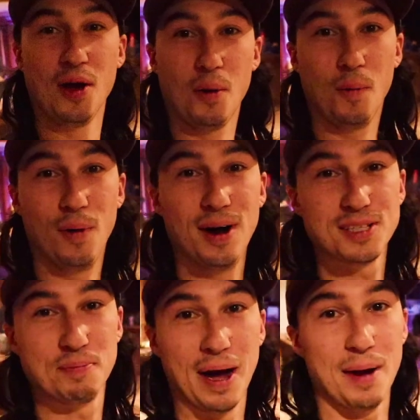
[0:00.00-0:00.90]
What's
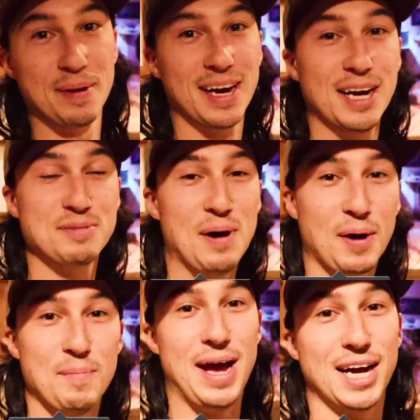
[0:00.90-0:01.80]
poppin' guys?
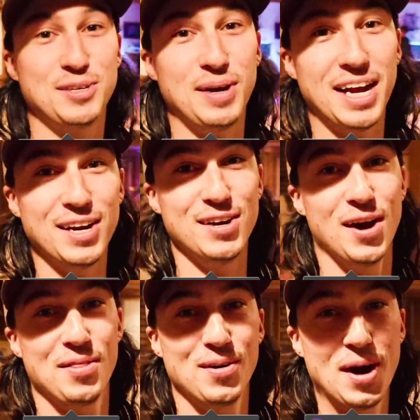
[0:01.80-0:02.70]
Welcome back to
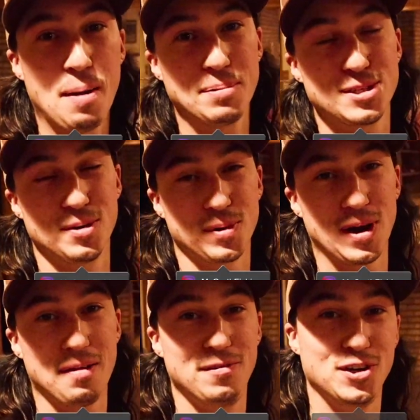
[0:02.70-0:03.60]
another episode of
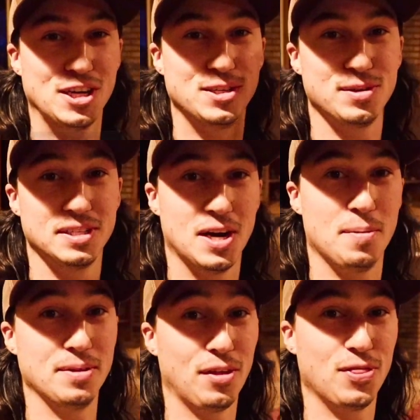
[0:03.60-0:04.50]
McGrath Fishing. As you can tell
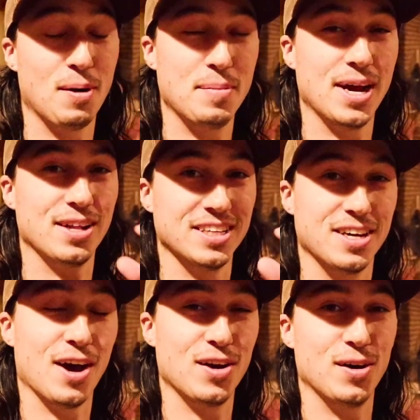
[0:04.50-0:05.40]
by the thumbnail, the
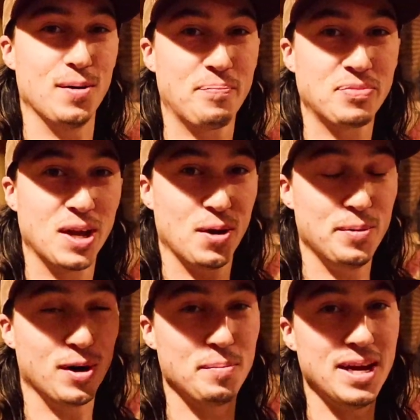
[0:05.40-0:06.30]
title, we're
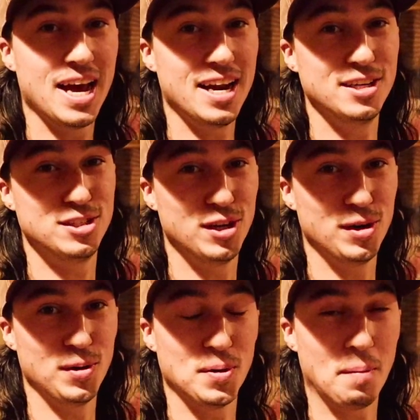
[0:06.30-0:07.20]
gonna be headed to